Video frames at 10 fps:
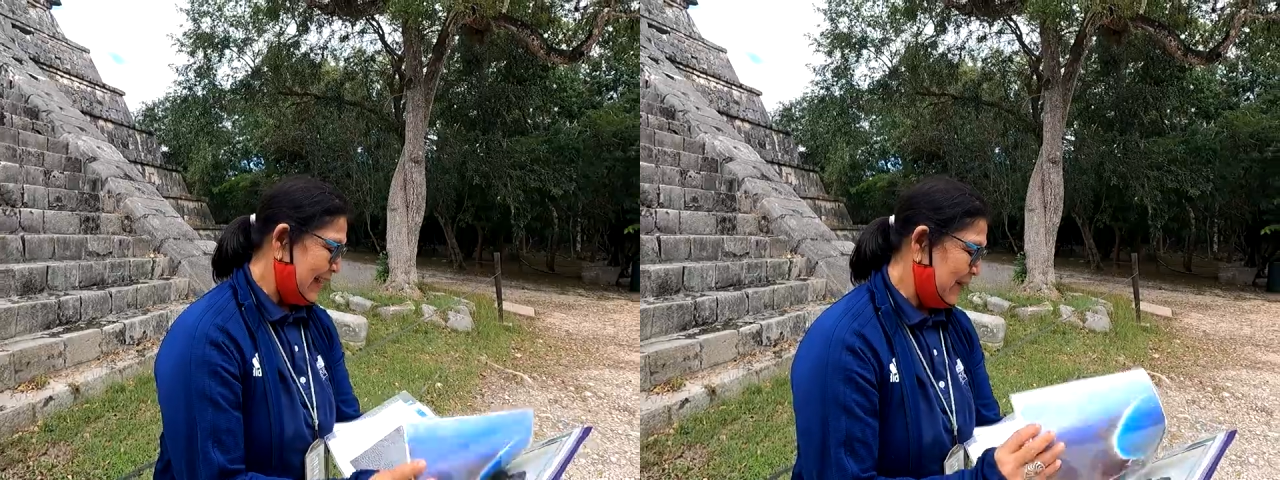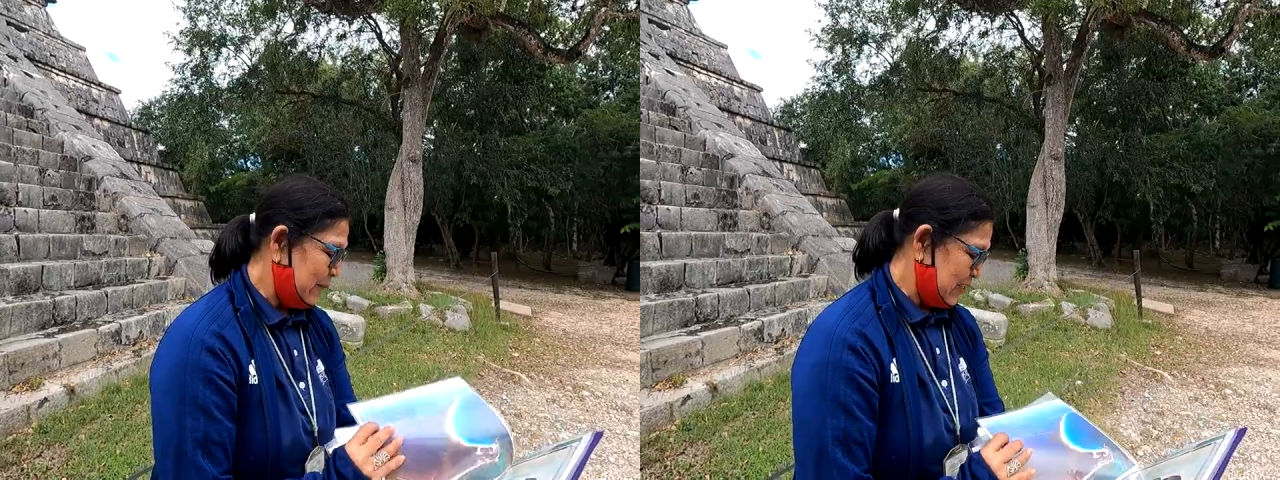
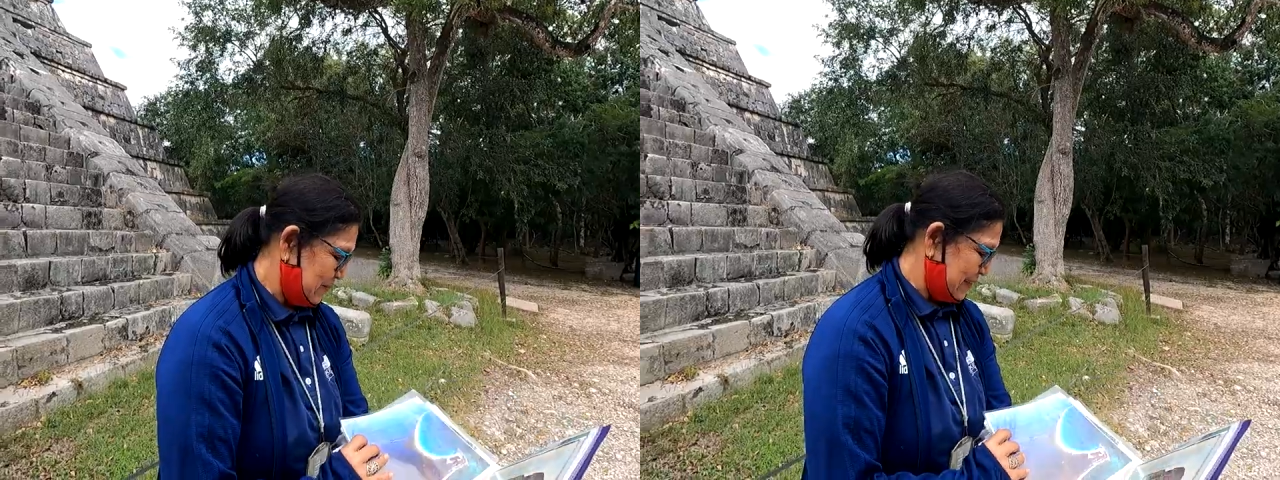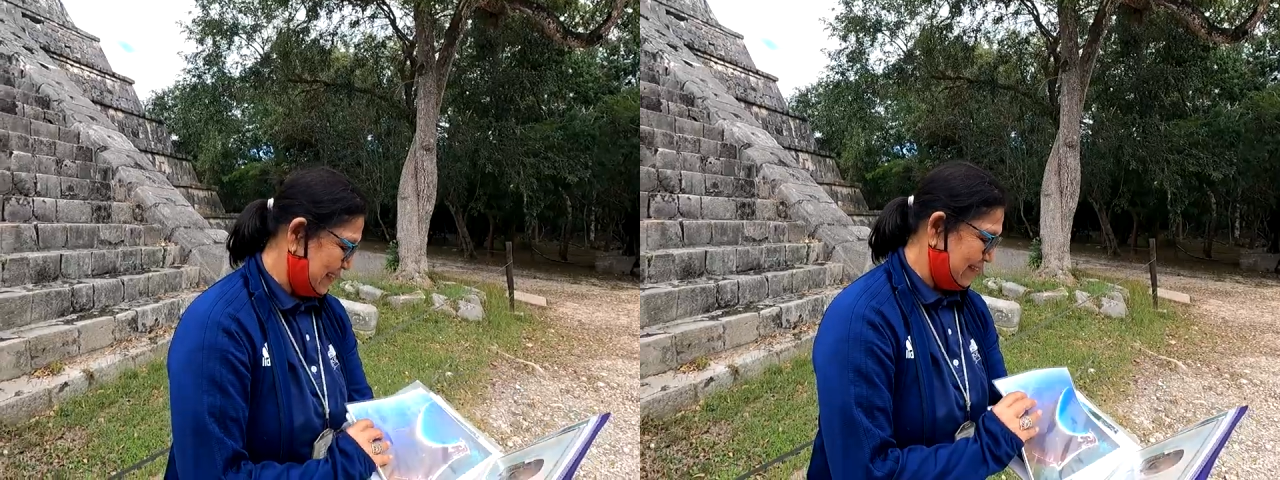
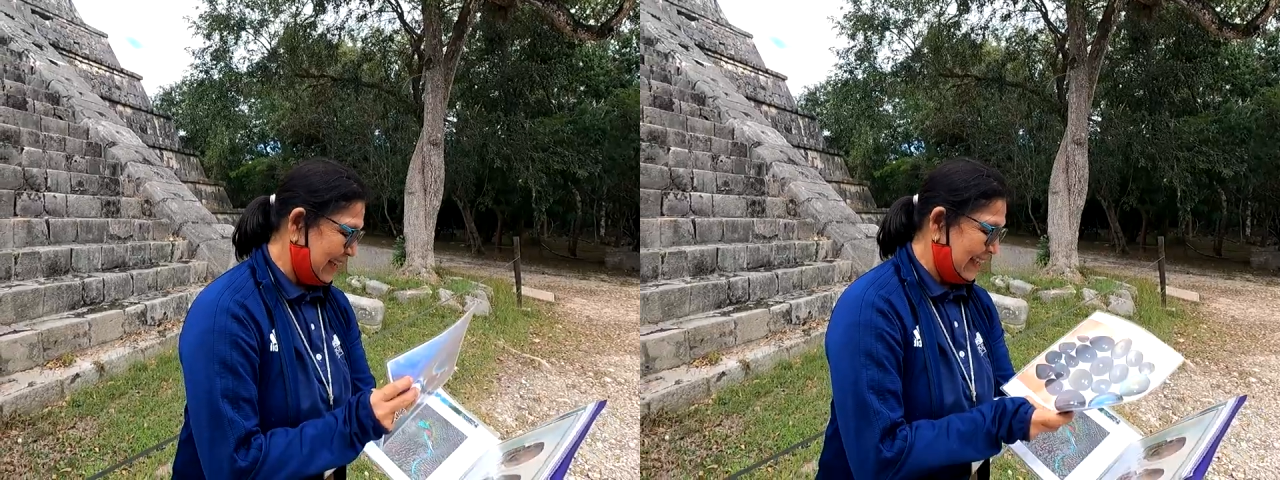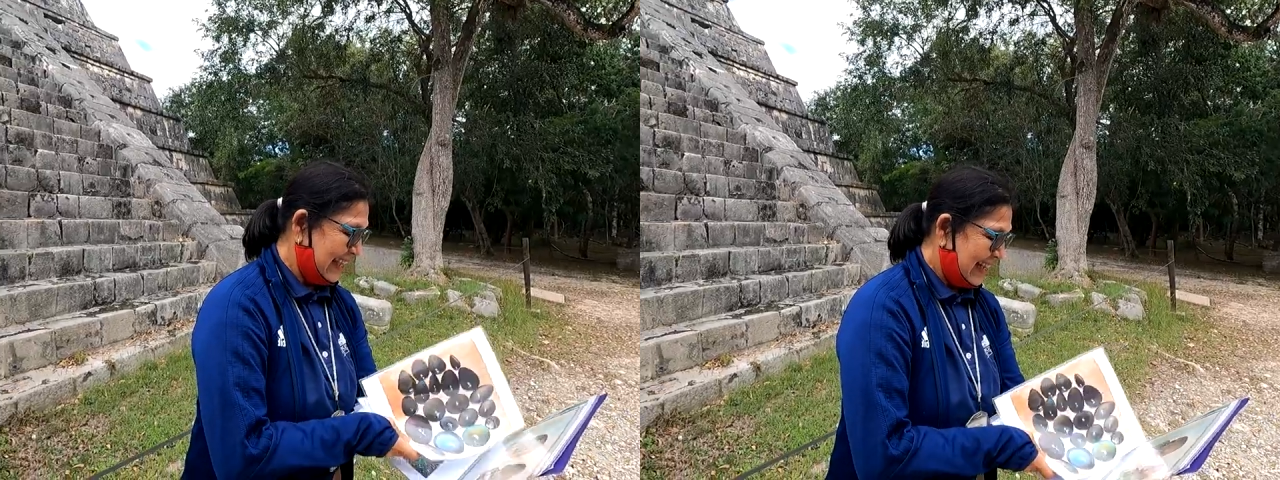Language,
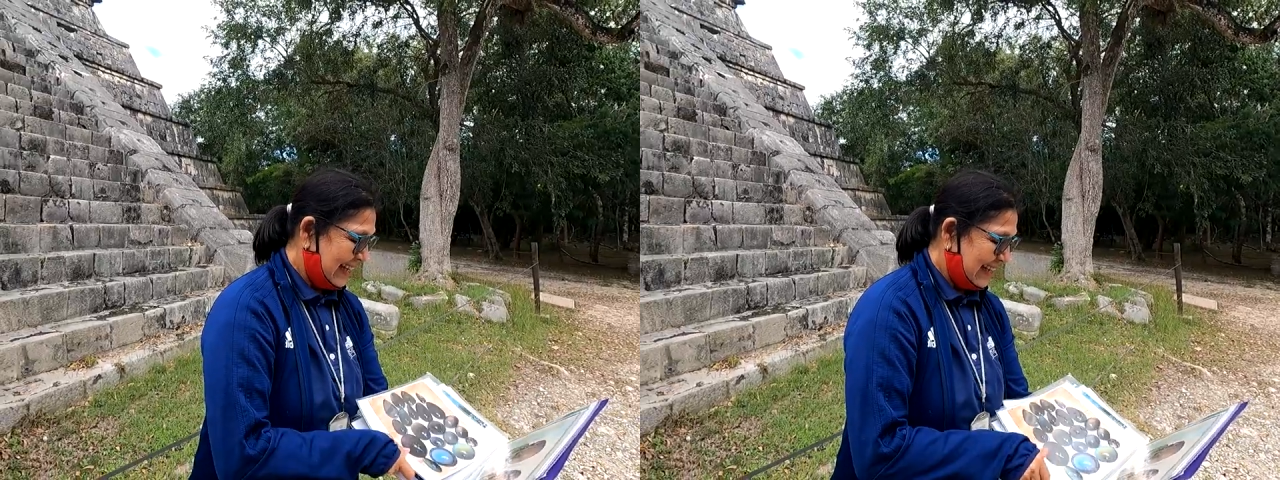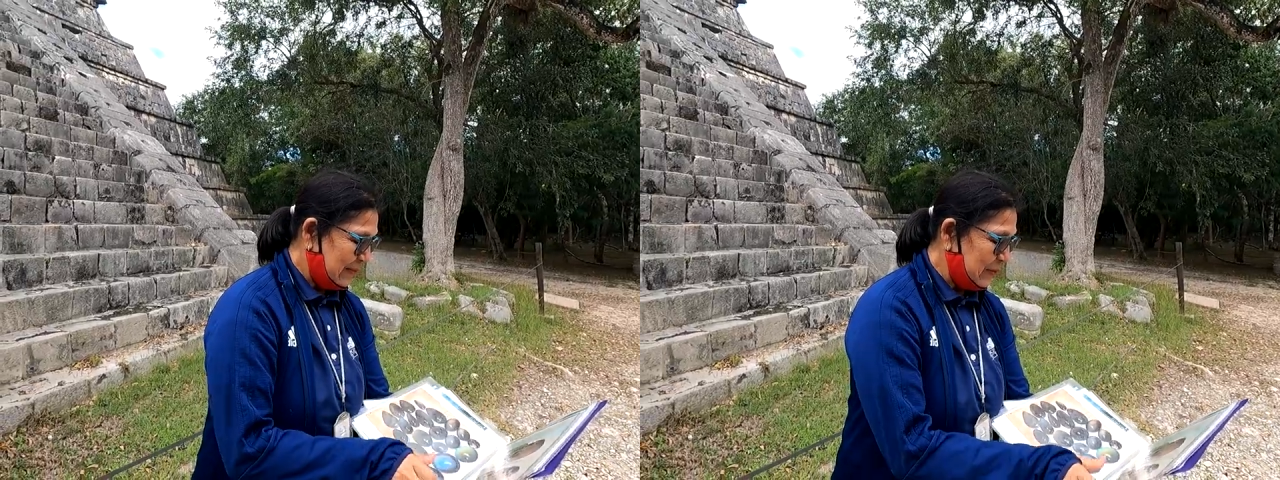okay.
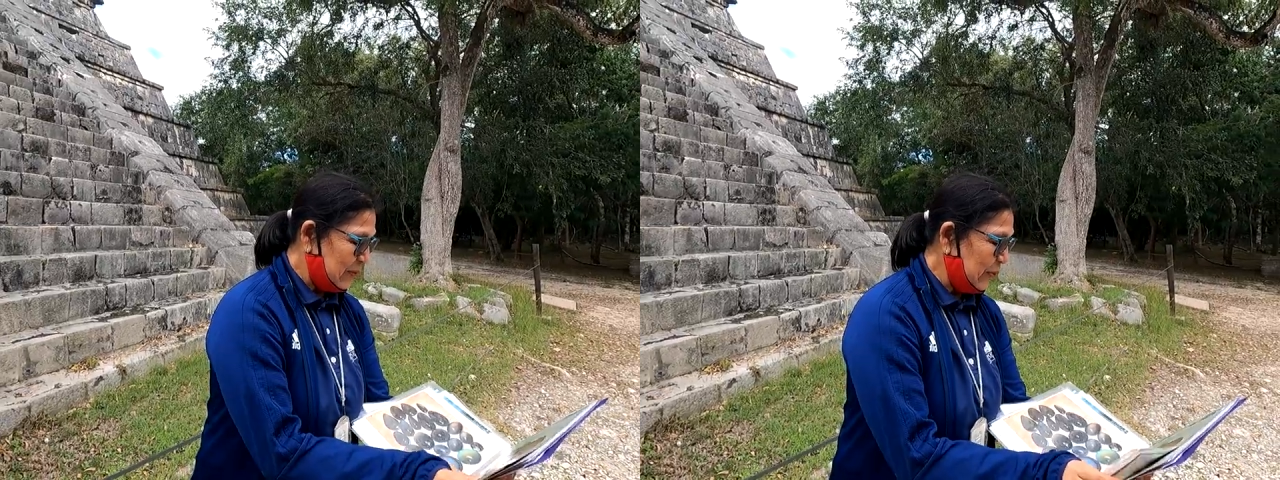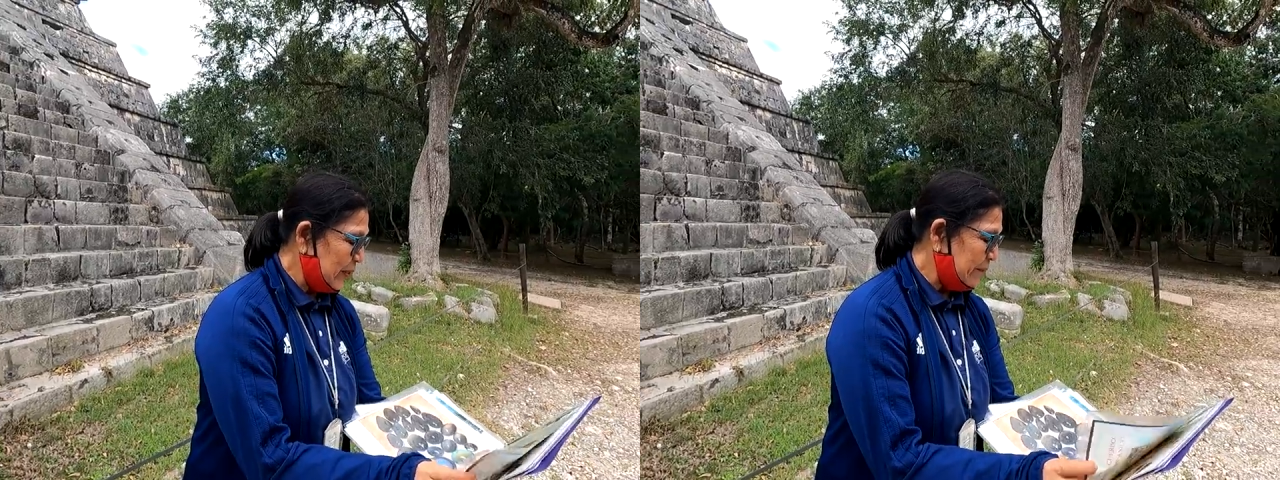
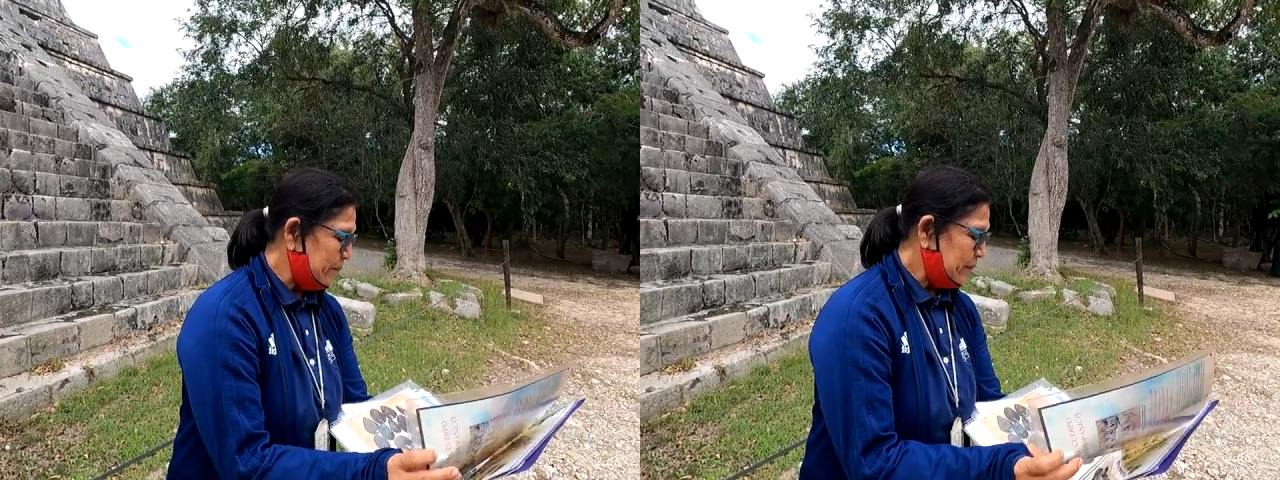Look.